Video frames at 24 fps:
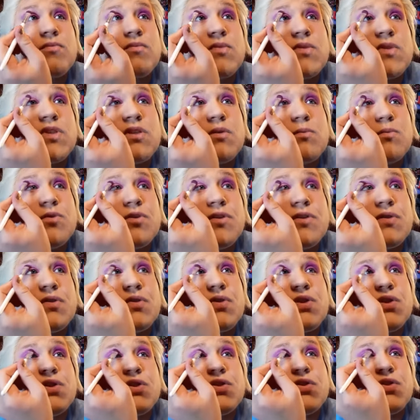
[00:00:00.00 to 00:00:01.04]
For some
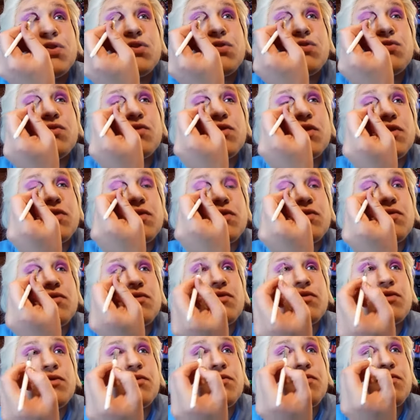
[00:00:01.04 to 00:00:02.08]
reason I just don't
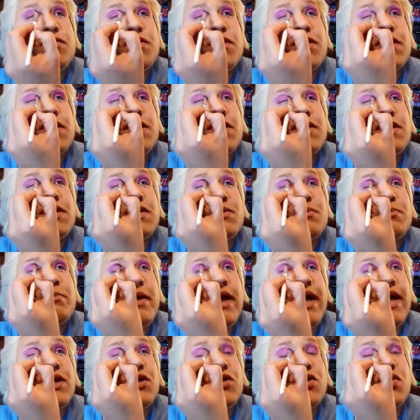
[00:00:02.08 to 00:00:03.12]
feel like this
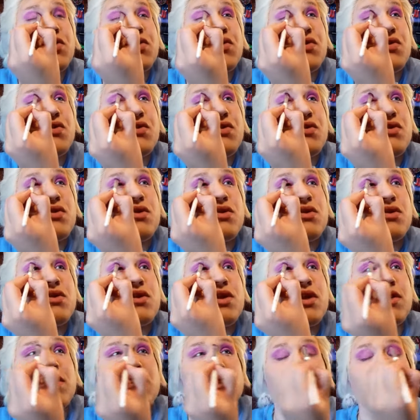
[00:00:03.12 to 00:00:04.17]
matches.
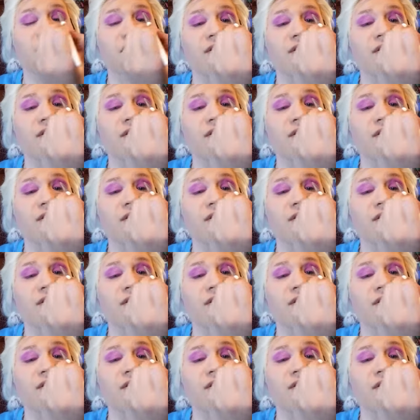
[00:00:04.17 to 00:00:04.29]
Like, this